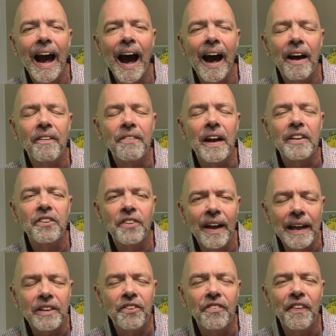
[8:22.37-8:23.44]
of
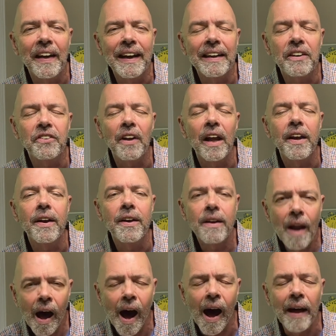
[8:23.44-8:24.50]
sex that is
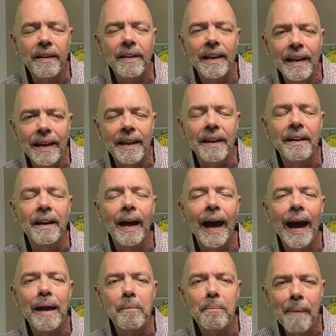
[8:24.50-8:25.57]
not in
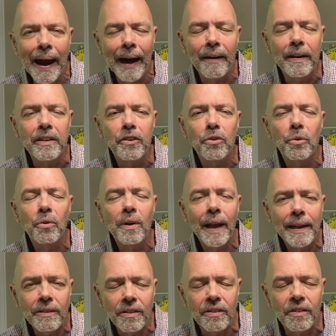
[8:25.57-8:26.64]
a marriage
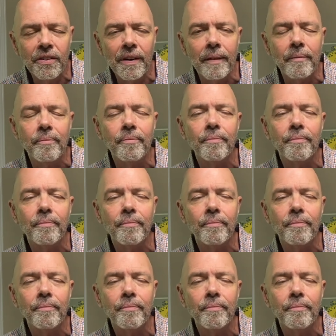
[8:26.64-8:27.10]
relationship.